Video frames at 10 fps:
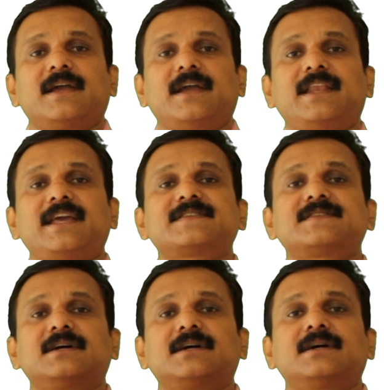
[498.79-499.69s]
it is
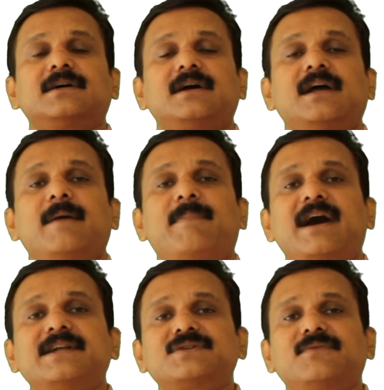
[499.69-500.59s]
a
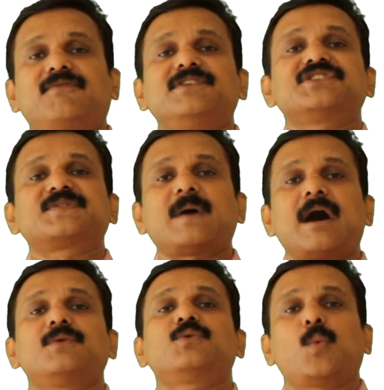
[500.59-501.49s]
part which is
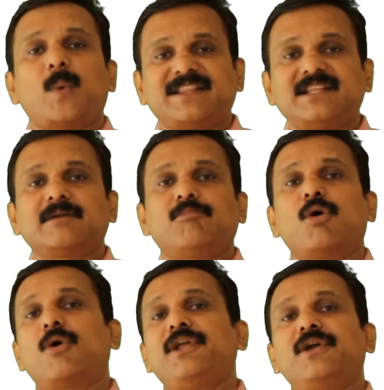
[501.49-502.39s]
found within the
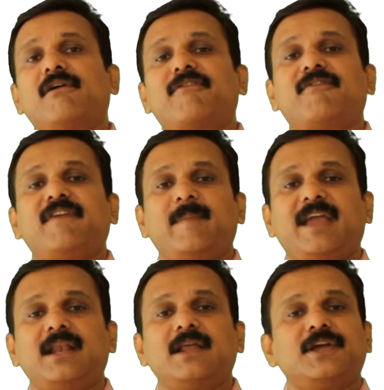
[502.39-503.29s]
body of
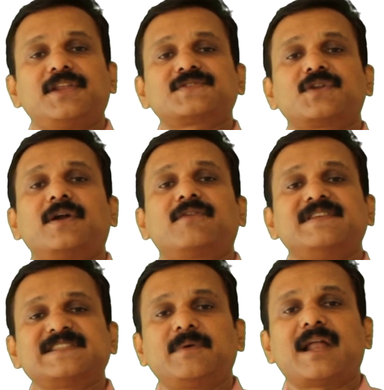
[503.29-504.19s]
female. It is not
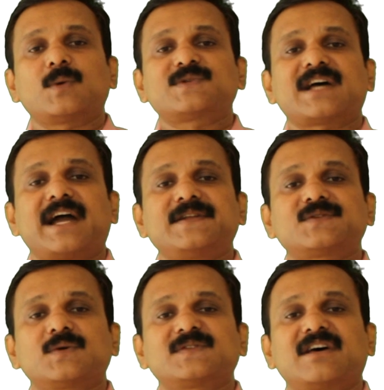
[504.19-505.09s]
visible outside.
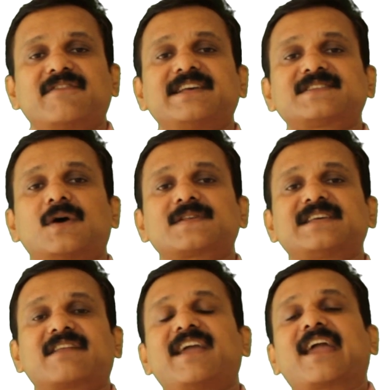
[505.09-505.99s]
So cervix or
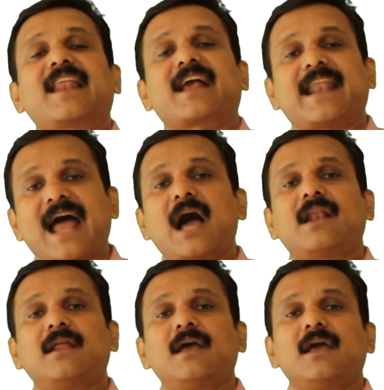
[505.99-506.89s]
cervical canal,